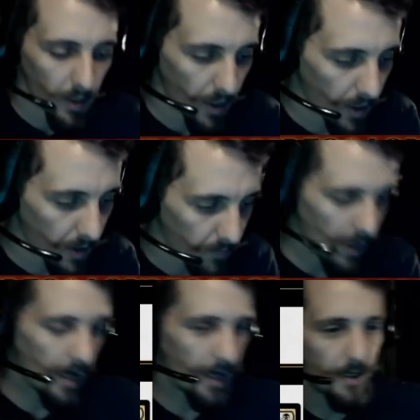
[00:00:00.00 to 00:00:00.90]

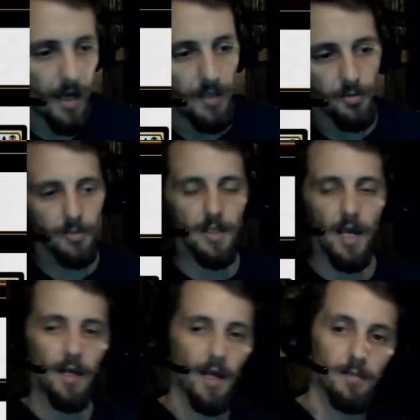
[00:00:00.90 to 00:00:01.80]
and I used
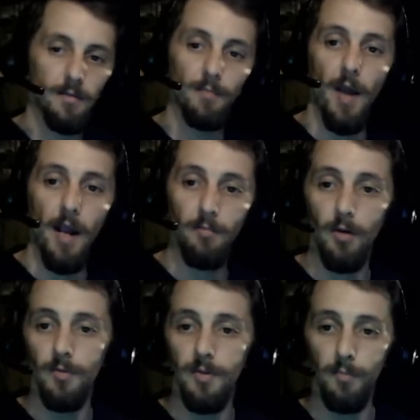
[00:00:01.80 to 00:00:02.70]
that as the
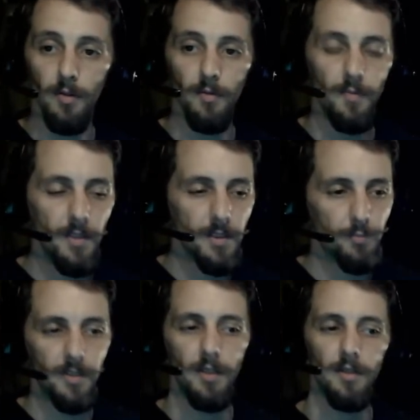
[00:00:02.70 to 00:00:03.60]
backbone to build this
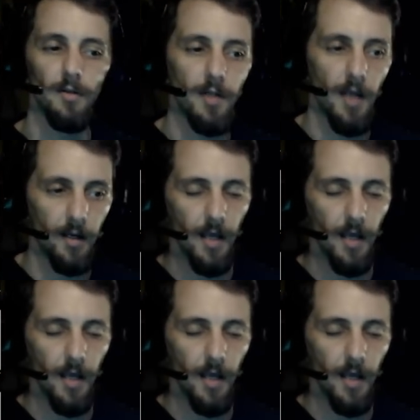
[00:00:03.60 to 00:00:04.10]
particular deck.